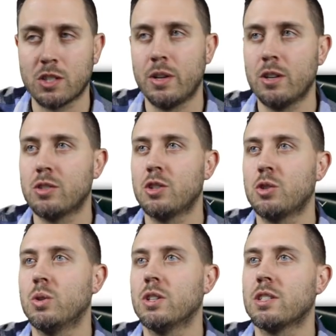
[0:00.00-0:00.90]
So here's the
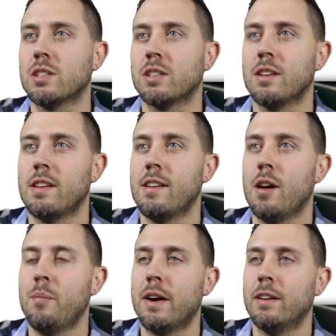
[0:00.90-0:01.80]
source,
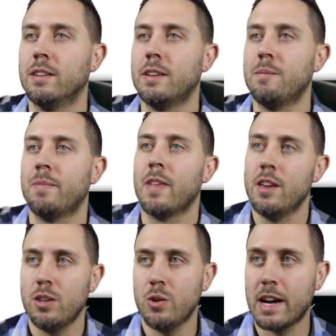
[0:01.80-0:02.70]
apparently.
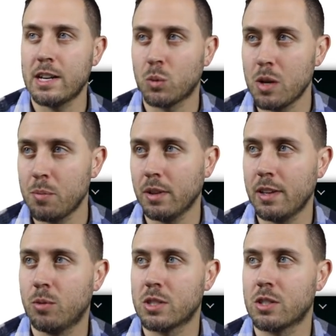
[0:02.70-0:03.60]
You guys wouldn't
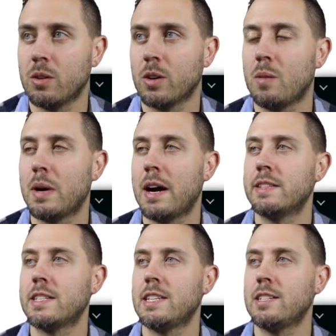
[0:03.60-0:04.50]
believe what's going on
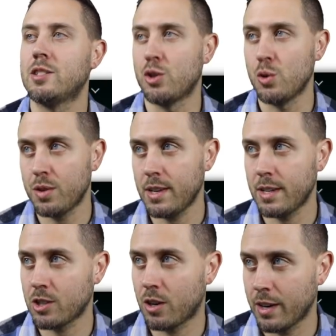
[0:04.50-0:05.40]
behind the scenes. 2
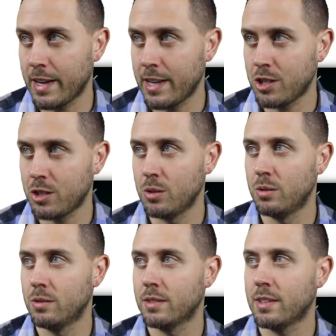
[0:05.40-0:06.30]
things are at
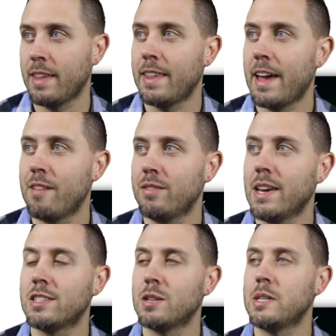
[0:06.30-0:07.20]
issue, and they have
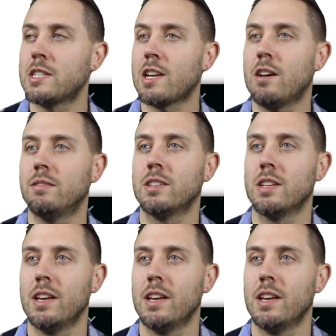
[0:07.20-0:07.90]
yet to be solved.